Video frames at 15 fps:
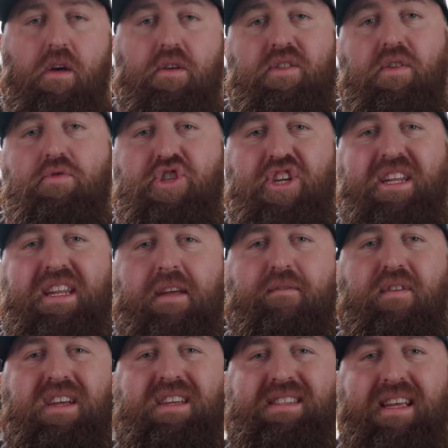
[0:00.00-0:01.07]
So
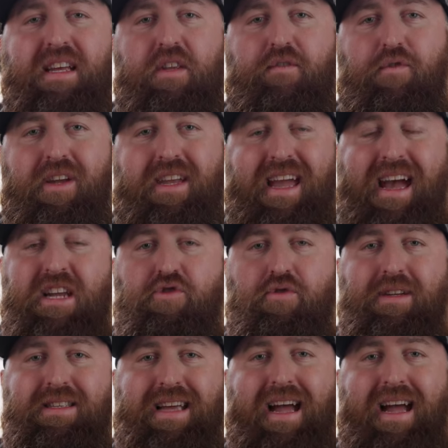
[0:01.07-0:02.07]
GDV stands for Gastric